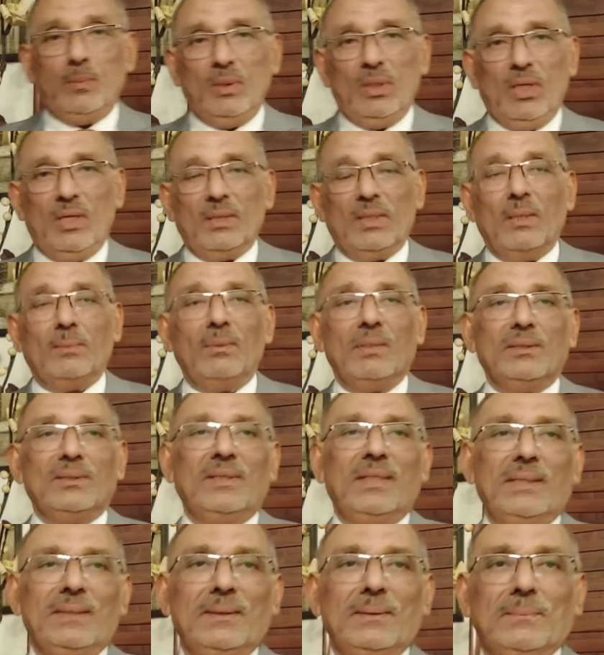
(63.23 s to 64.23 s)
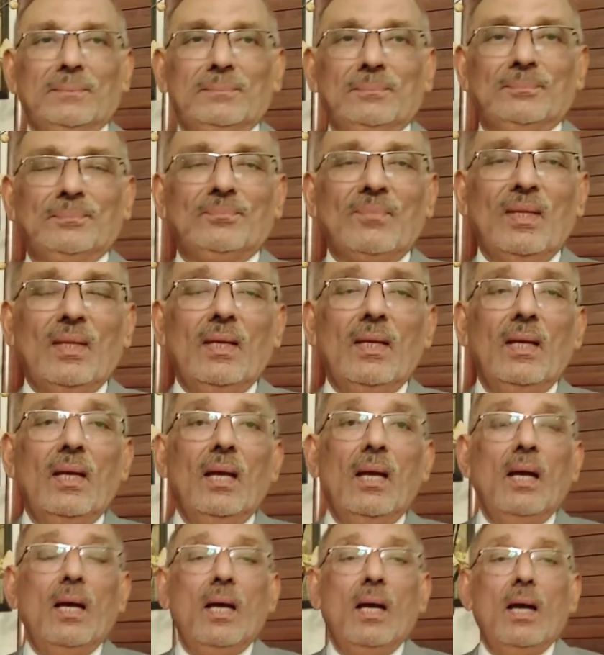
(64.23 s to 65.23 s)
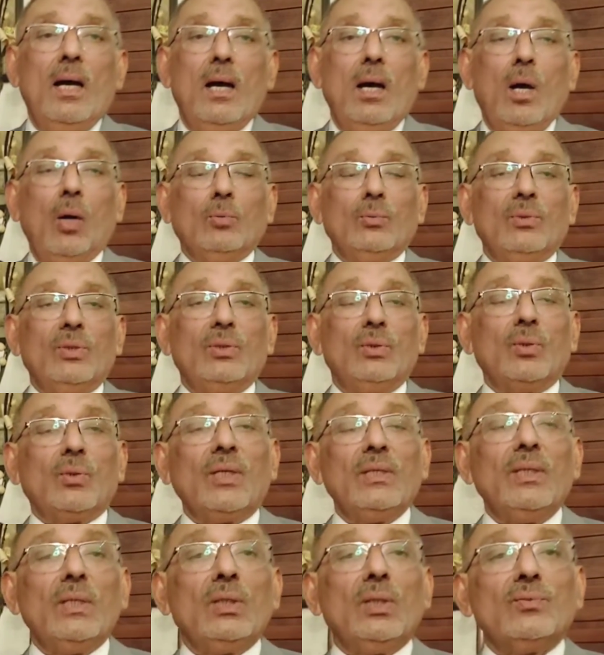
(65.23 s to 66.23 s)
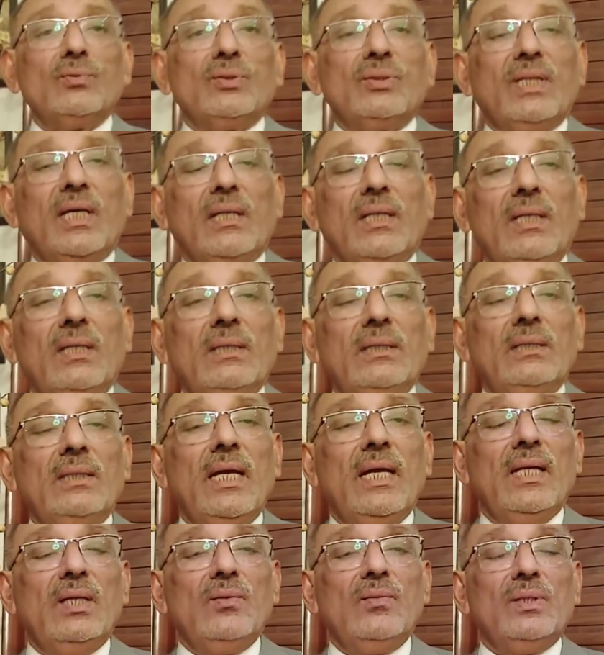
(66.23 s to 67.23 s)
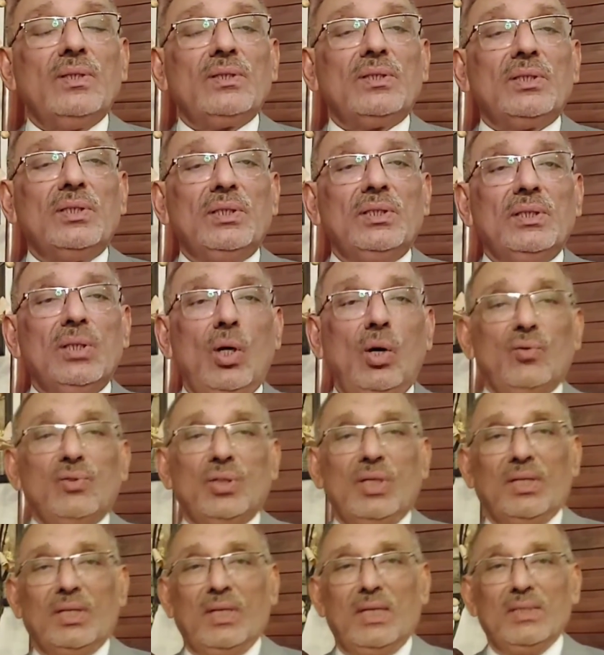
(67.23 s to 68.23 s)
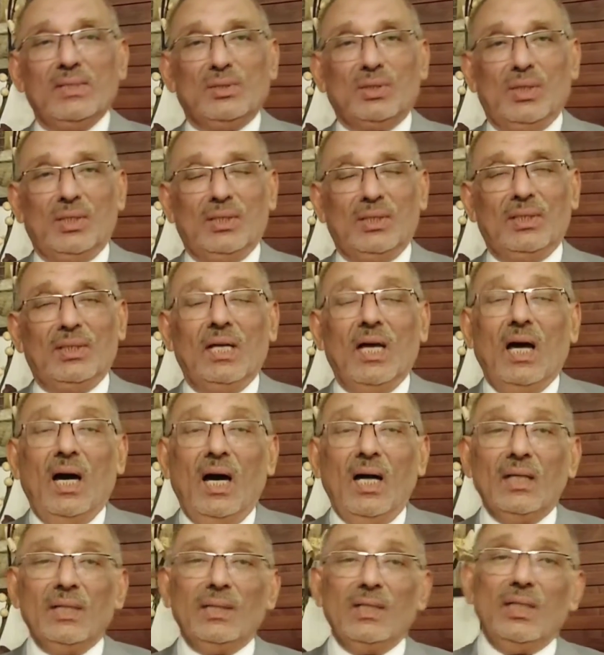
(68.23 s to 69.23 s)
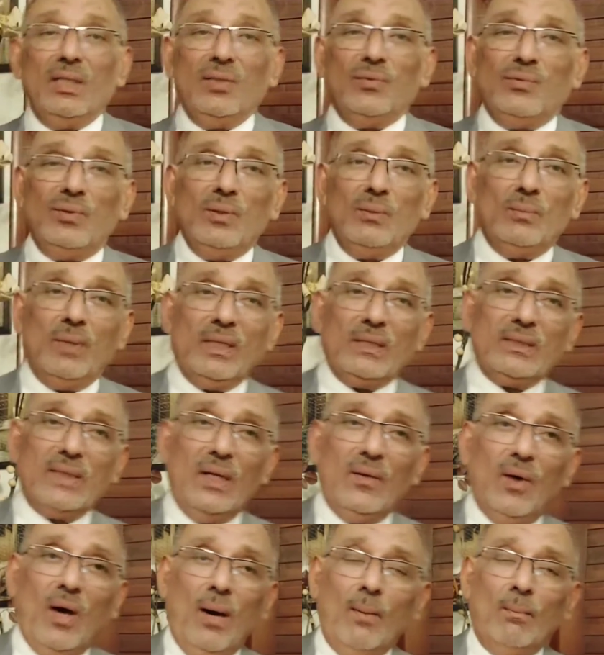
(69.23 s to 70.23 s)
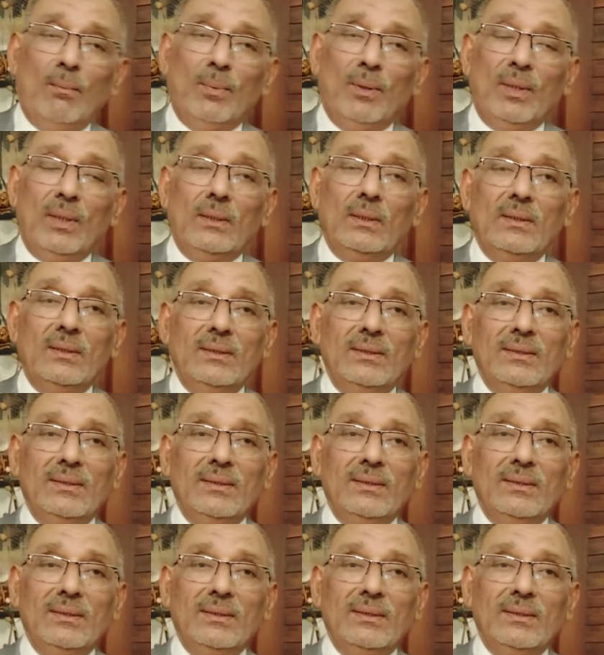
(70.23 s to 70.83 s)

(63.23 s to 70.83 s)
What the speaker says: Bismillahirrahmanirrahim. On this occasion of second anniversary of Shaikhain channel, I really feel myself humbled,